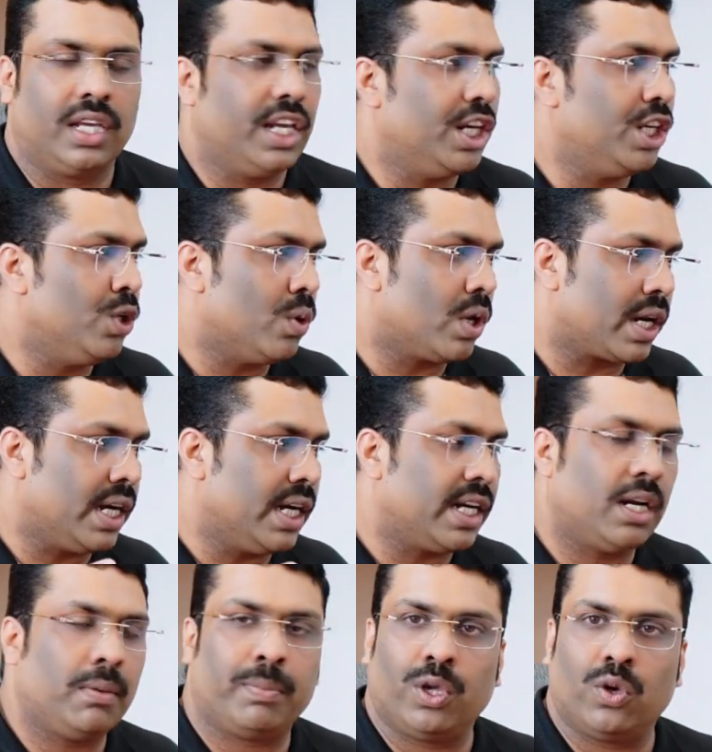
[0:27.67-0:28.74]
In your
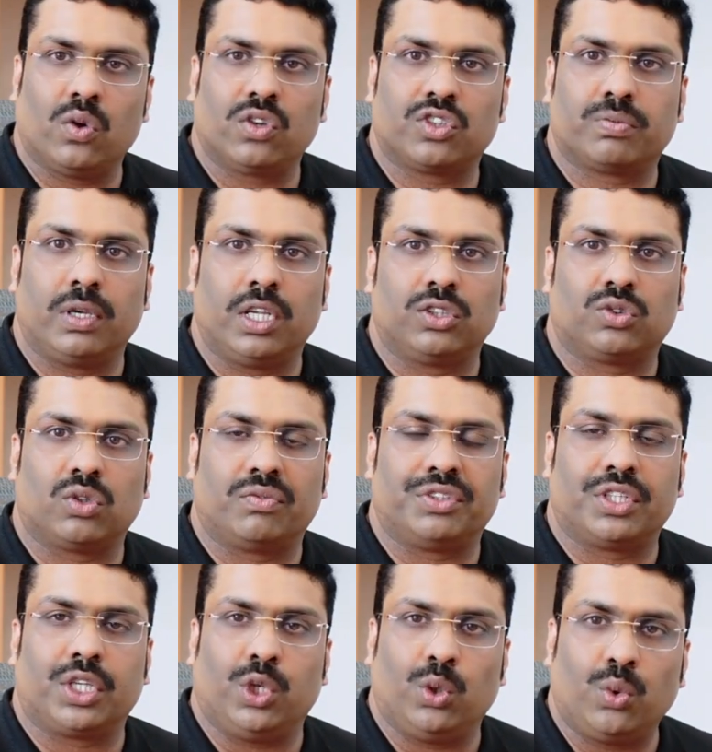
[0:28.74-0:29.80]
retail P O S billing
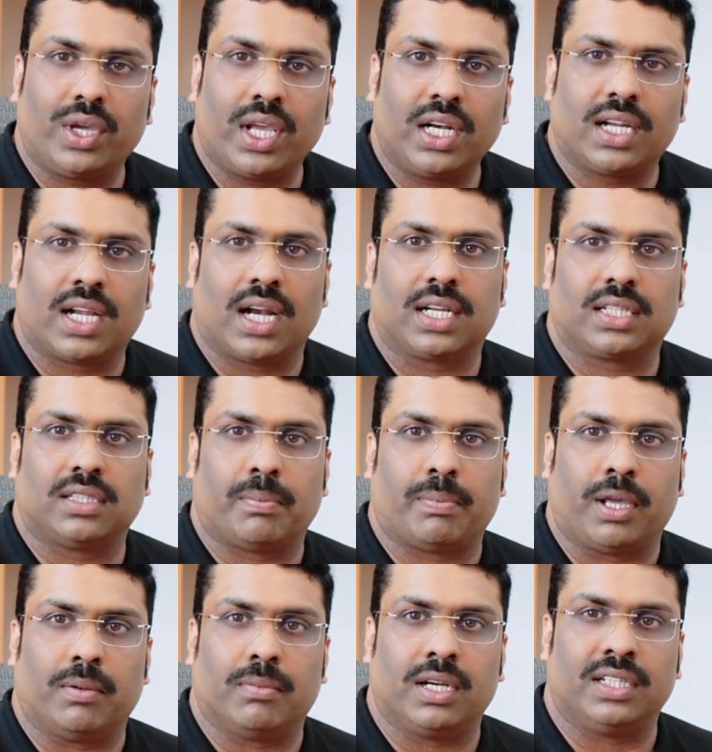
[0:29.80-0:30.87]
software, you can collect the
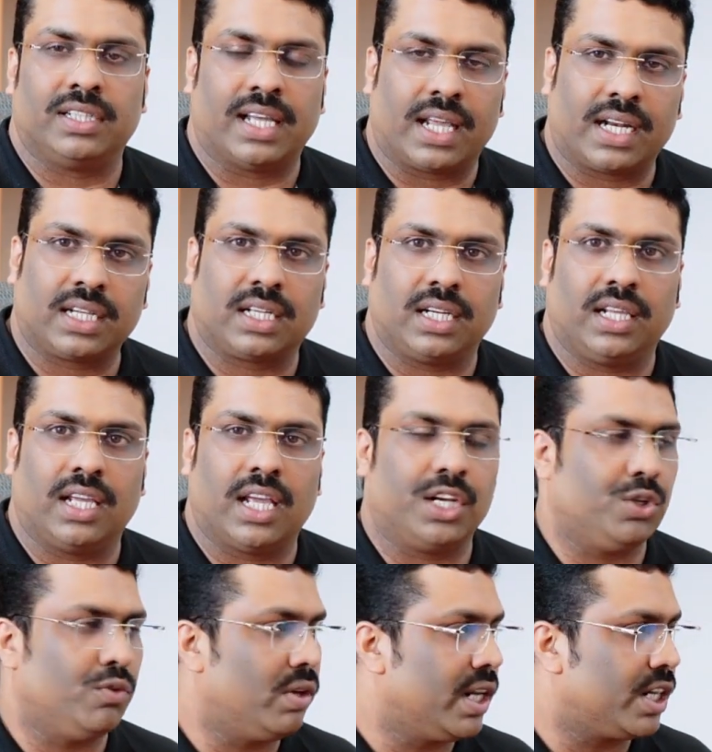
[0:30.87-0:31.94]
payment directly
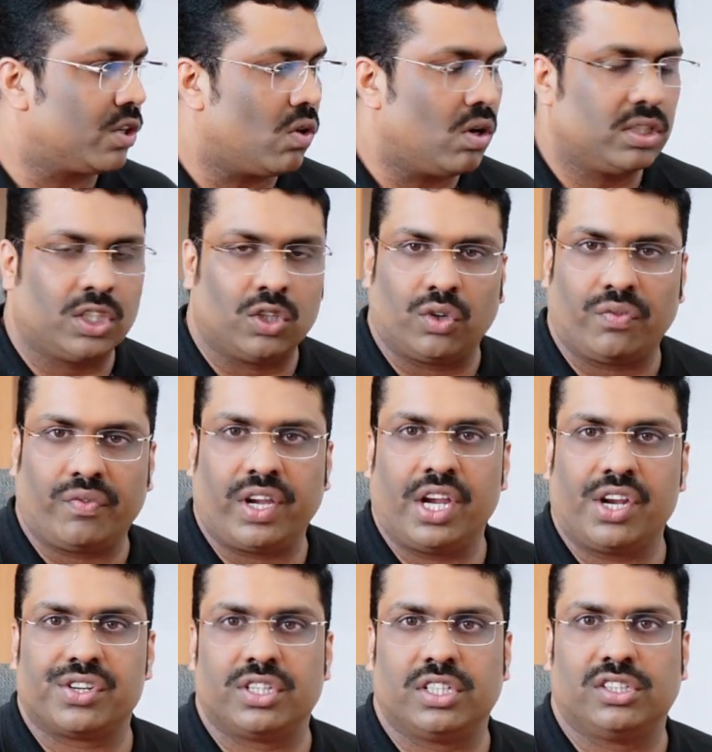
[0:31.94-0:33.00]
and you will get all the
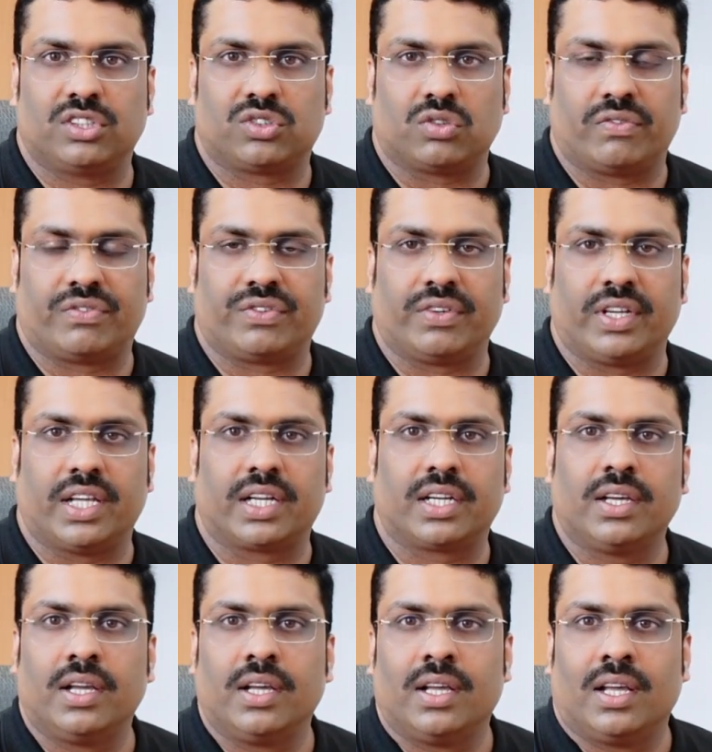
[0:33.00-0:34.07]
notification in the
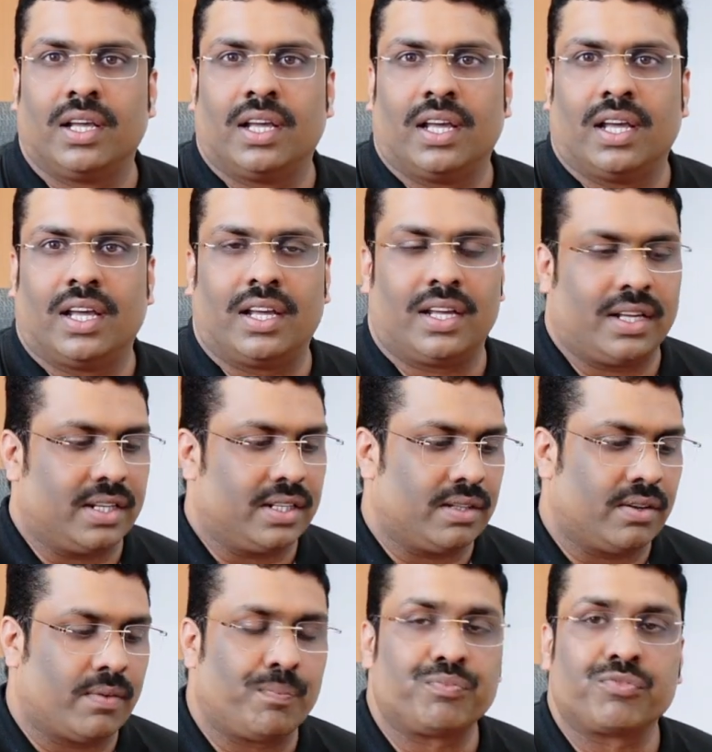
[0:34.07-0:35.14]
software
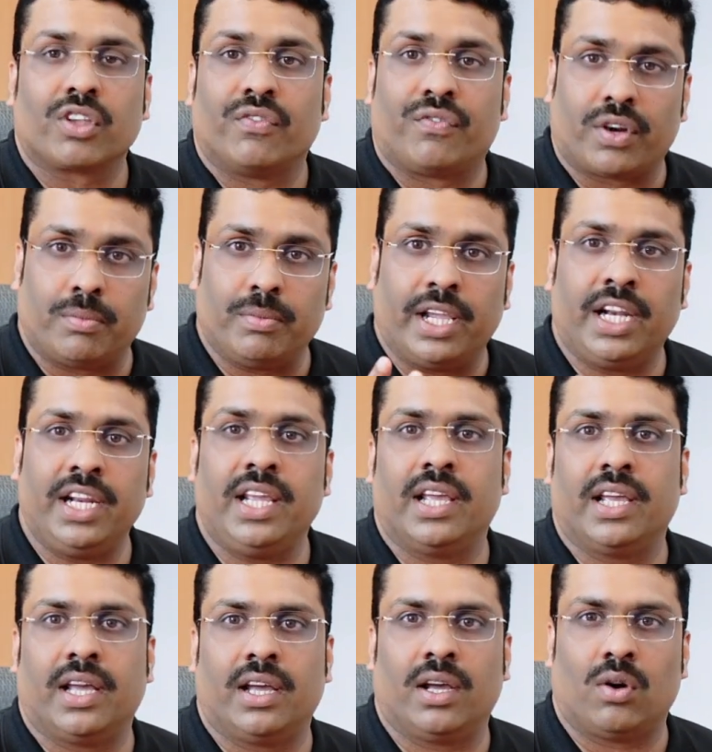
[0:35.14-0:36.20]
uh, from
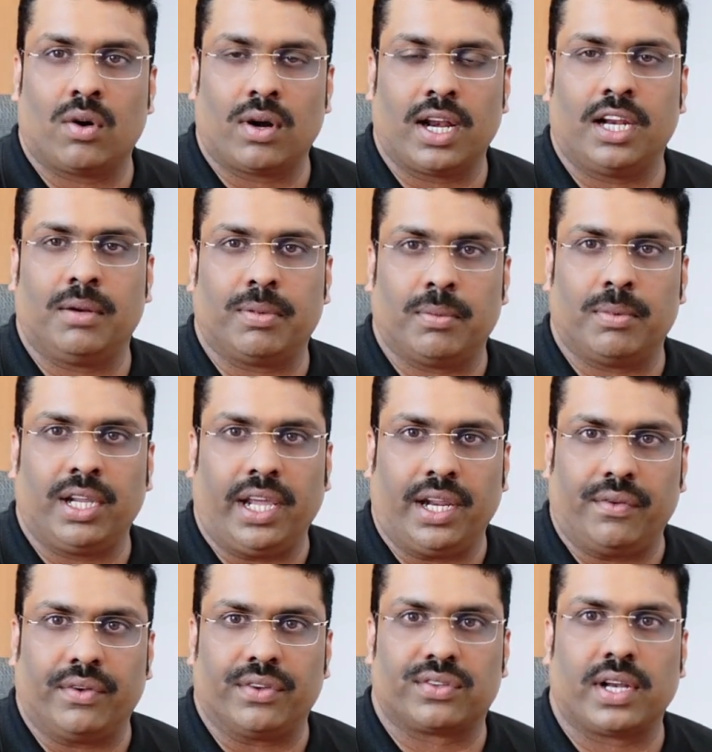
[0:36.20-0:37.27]
any uh, online payment
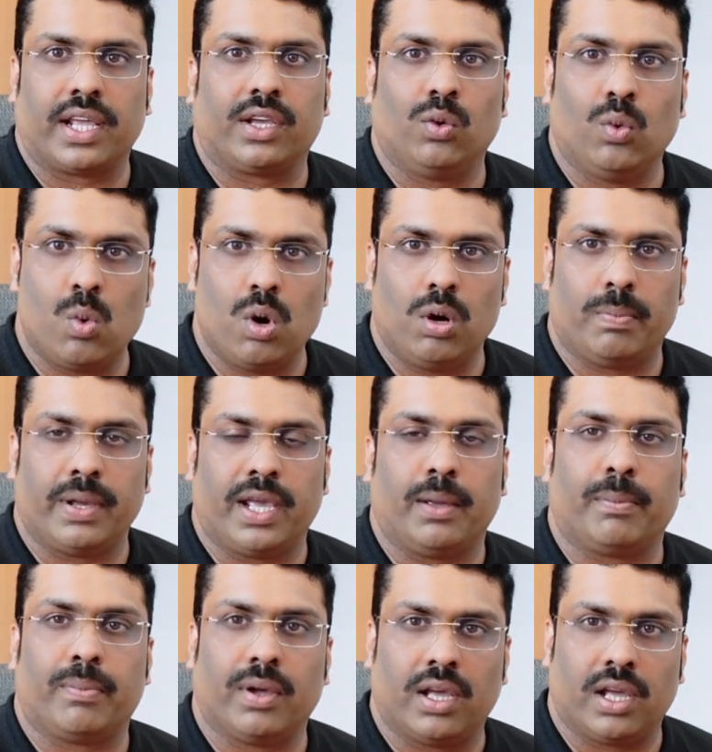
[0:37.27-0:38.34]
gateways like Google
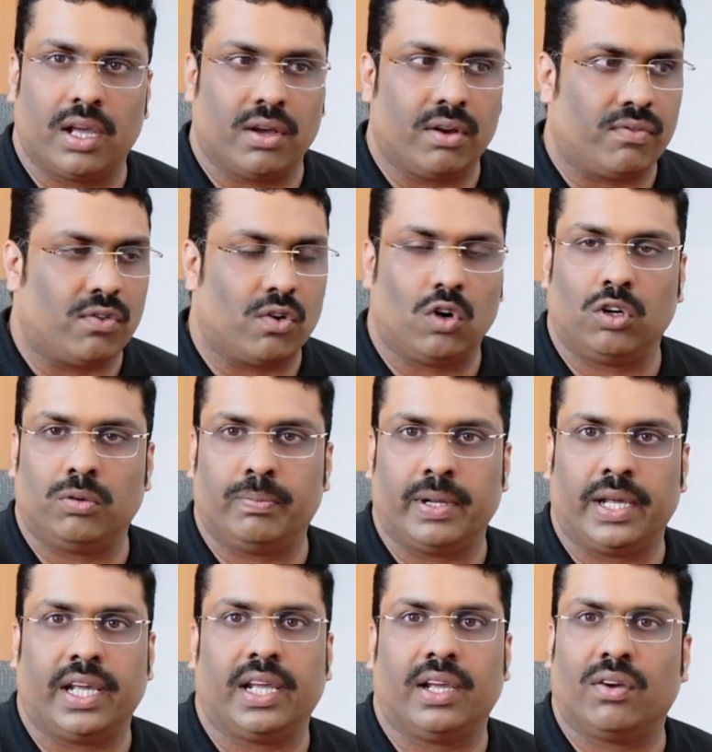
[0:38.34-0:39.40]
Pay, uh,
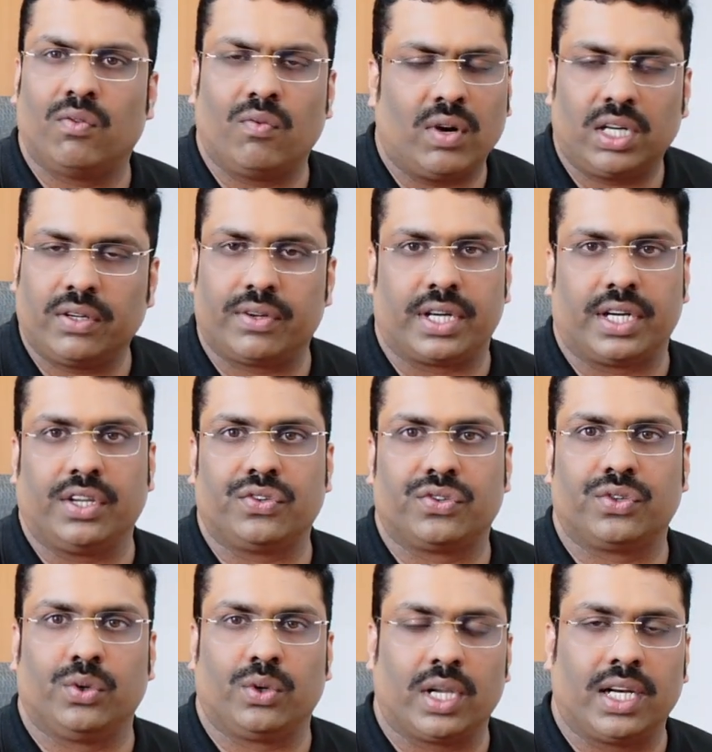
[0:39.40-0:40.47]
PhonePe, whatever it
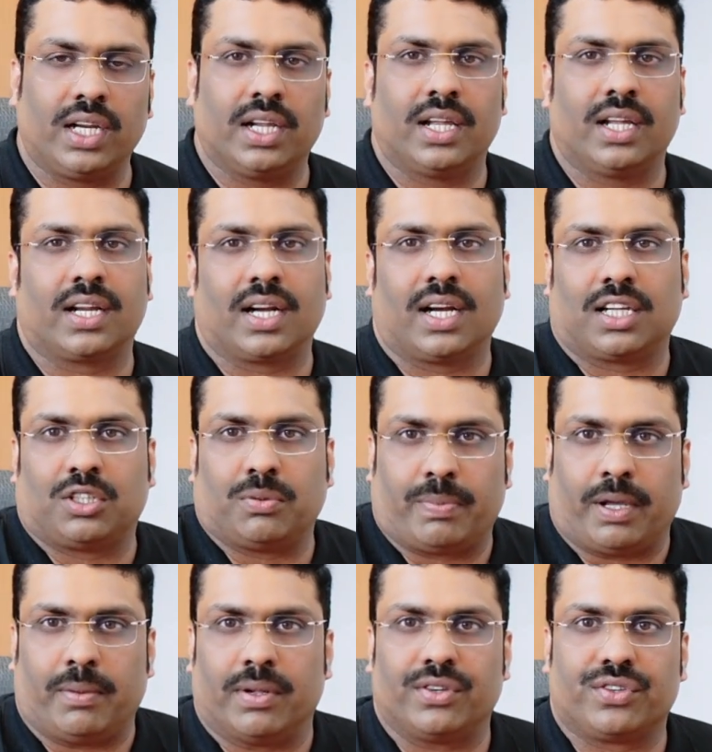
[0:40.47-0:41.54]
is, you can uh, collect
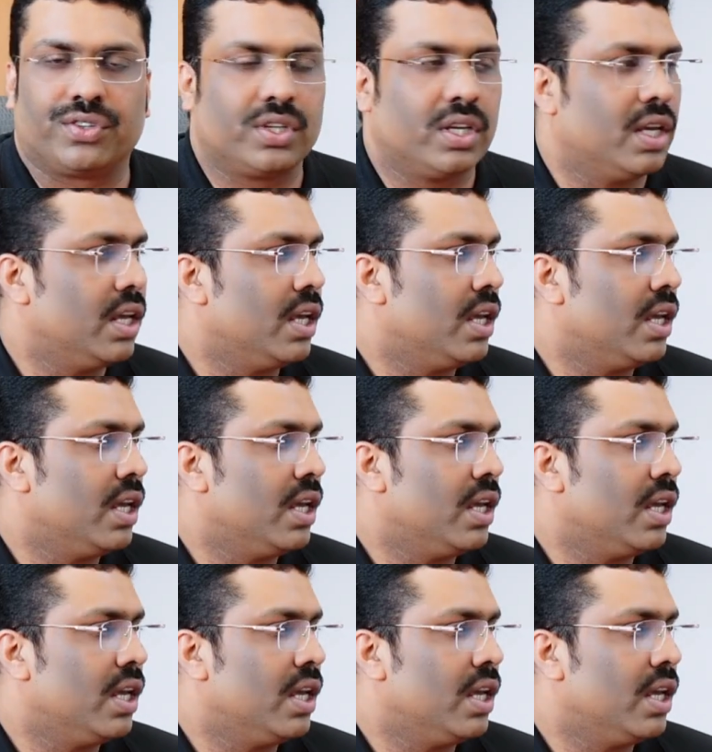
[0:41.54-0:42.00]
payments,